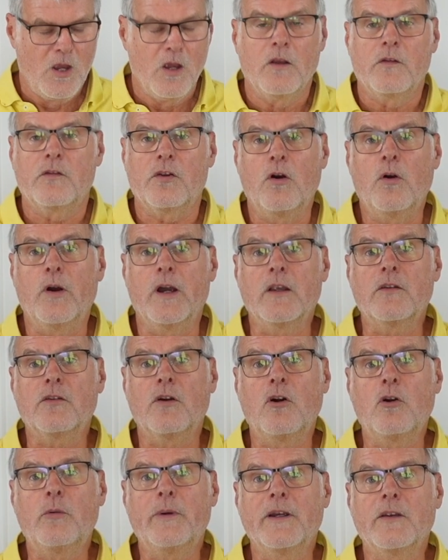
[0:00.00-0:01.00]
So, as
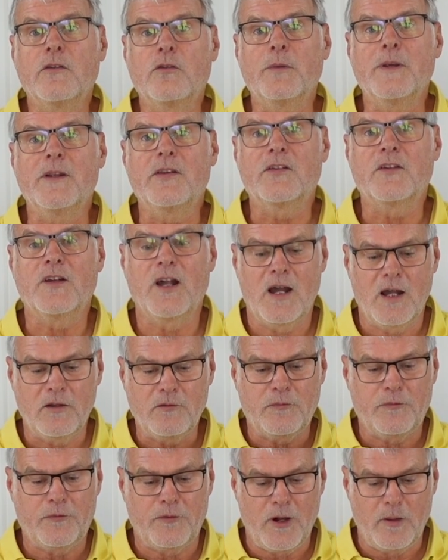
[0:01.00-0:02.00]
always, we start
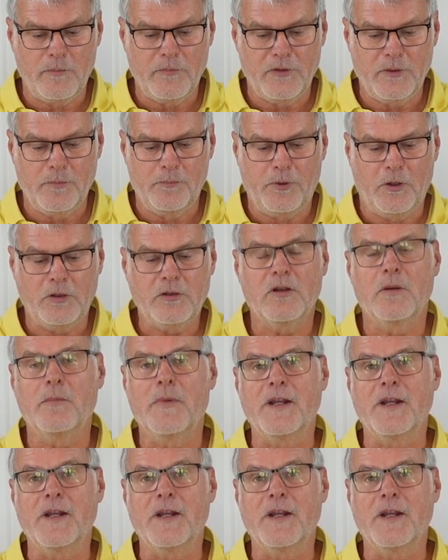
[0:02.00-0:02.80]
from the bottom